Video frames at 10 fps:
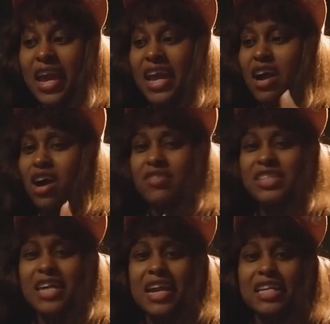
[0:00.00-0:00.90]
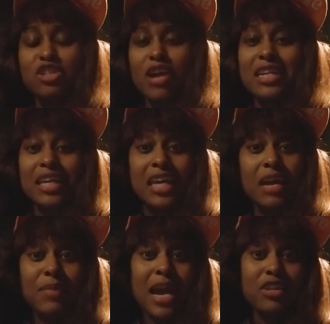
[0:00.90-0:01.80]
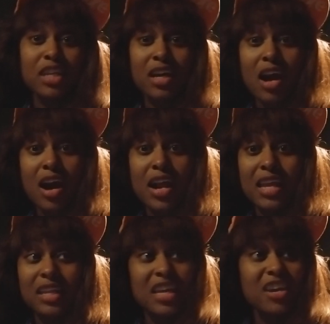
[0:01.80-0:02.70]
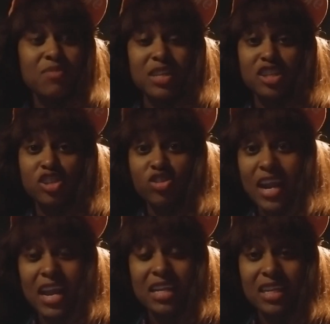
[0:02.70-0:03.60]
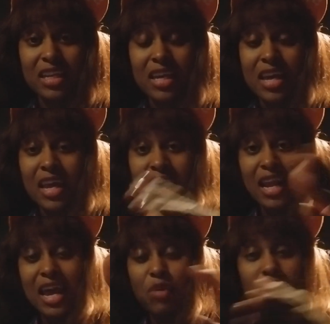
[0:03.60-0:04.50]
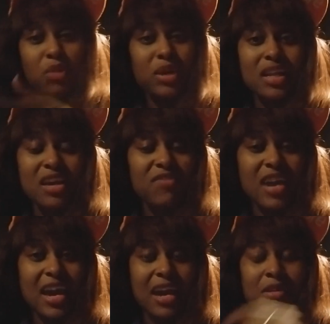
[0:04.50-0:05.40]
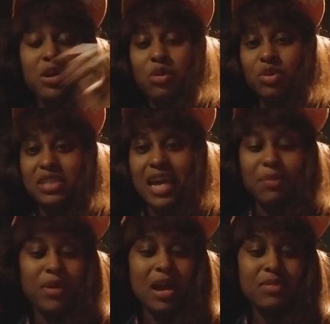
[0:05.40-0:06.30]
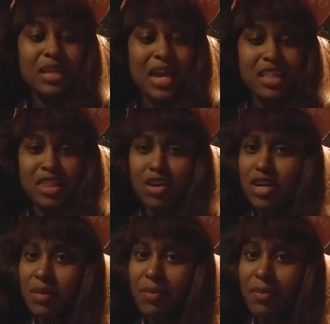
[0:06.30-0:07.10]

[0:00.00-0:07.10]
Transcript: and all of a sudden he tried to kick me out the car and leave me stranded. And like where we lived at was like probably like 30